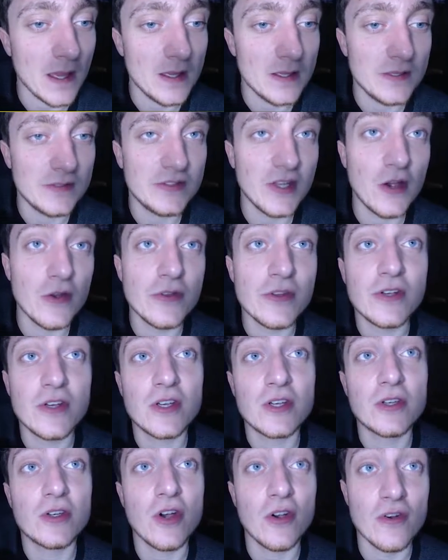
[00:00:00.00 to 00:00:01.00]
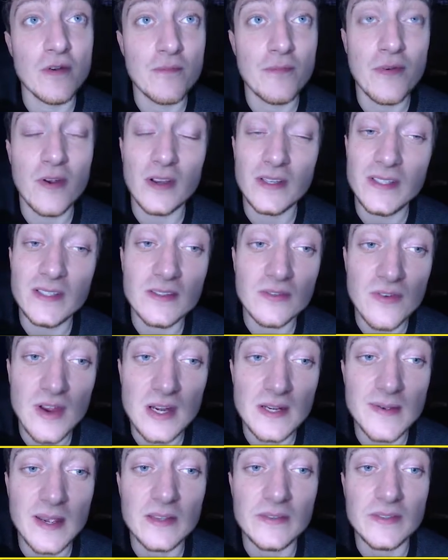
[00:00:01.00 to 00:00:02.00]
So the current price is
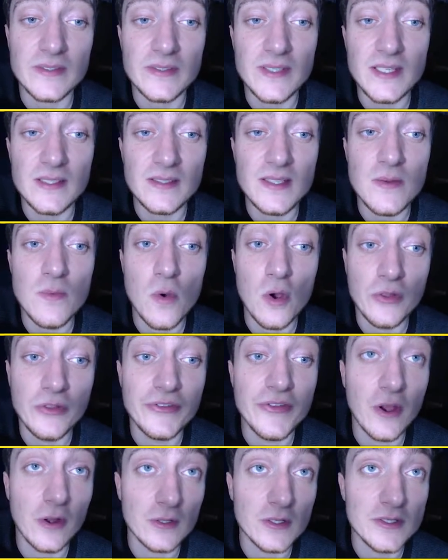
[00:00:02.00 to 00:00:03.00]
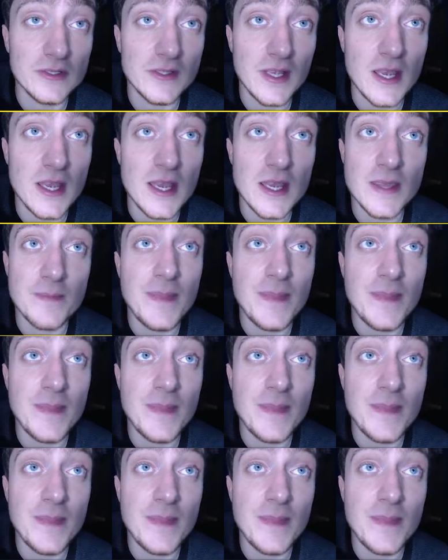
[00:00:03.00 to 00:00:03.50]
around about $61.